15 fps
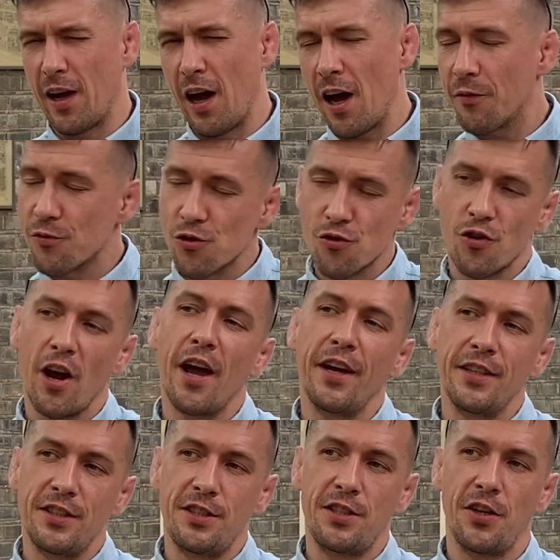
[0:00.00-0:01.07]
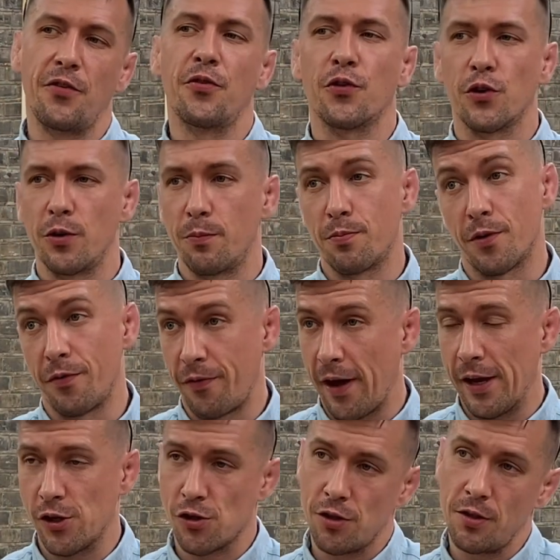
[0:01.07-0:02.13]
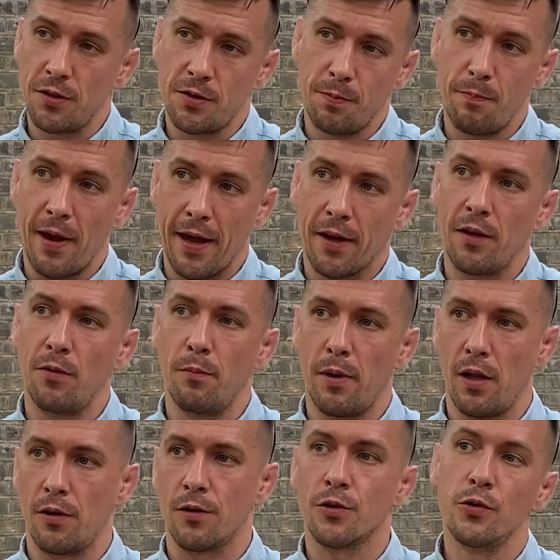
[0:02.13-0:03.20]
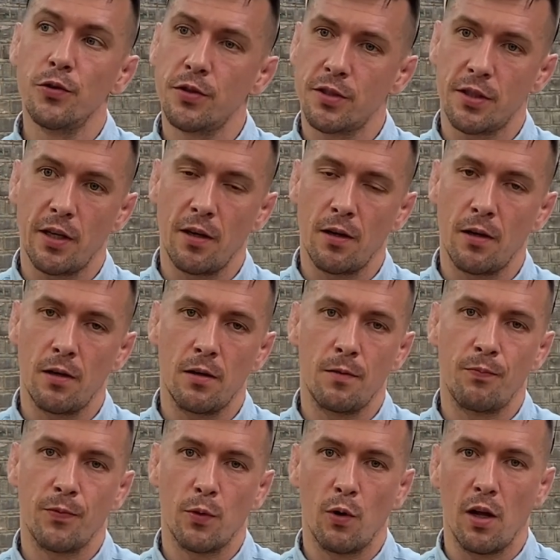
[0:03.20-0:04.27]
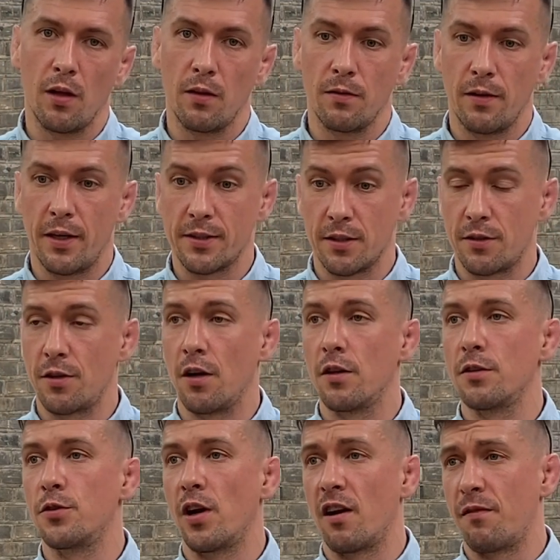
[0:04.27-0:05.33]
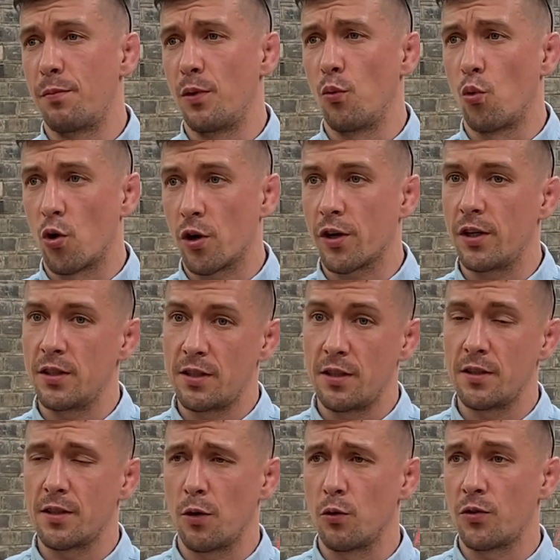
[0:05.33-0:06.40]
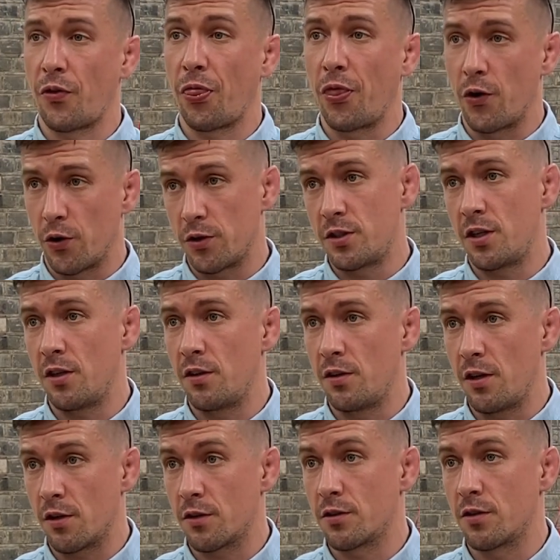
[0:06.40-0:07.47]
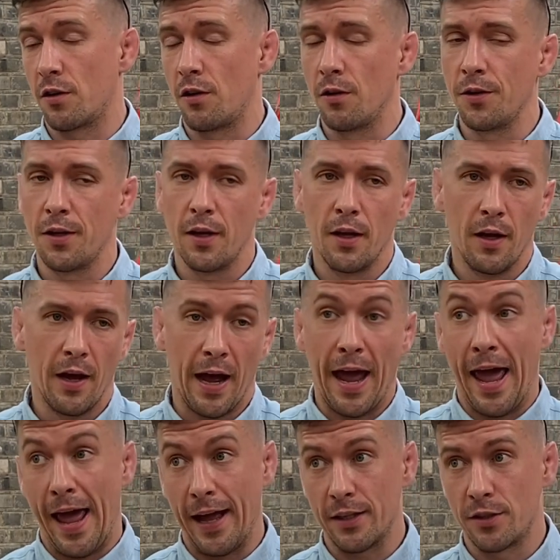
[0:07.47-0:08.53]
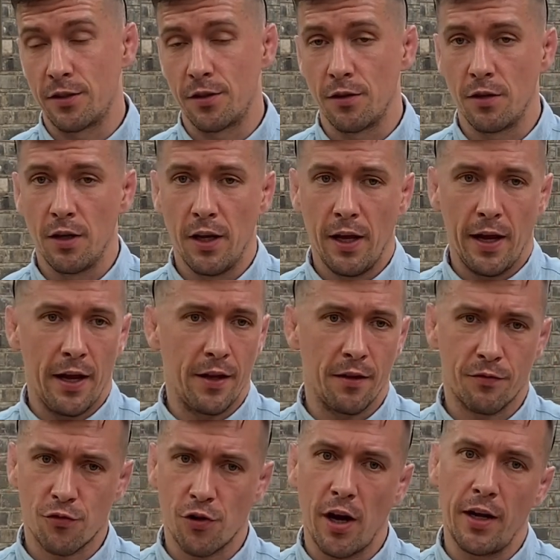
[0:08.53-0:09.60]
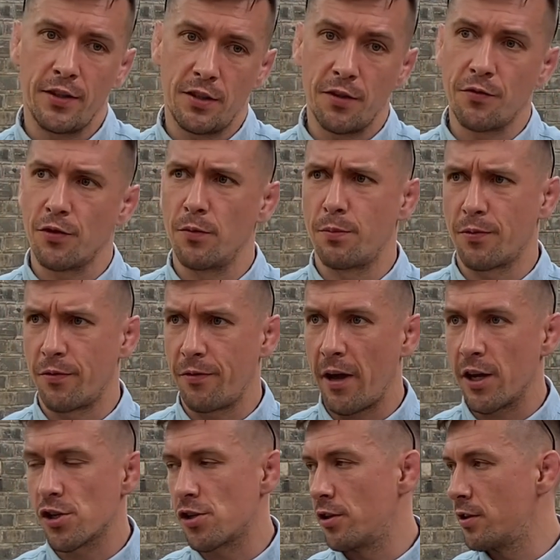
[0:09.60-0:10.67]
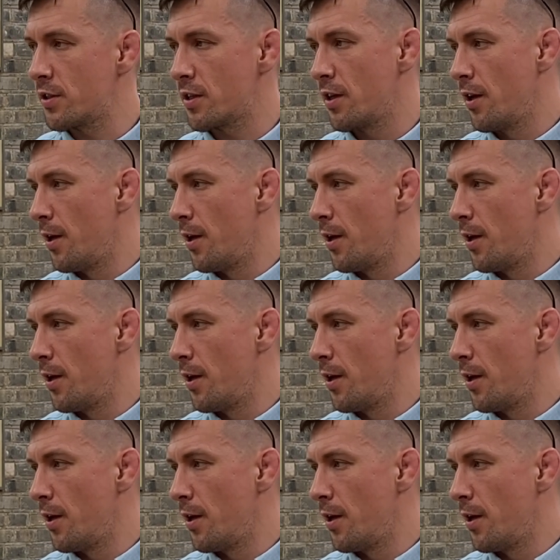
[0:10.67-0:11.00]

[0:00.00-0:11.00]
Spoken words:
I've tried different professions back in Belarus. Well, as I told you, I've been working since I was 13 years old. I had to, and I've tried different professions.